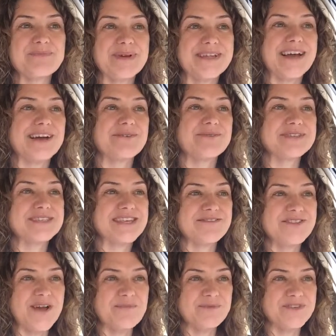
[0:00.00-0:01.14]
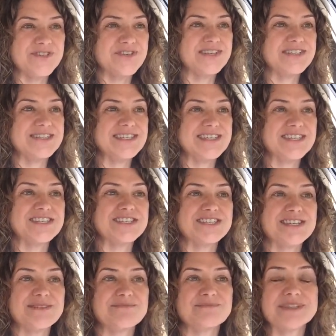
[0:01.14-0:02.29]
but I was given the opportunity to teach
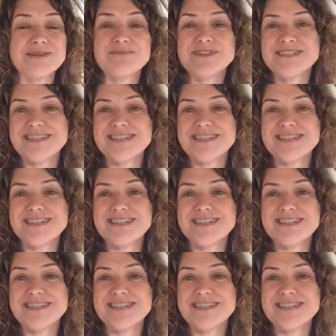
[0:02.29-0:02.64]
some summer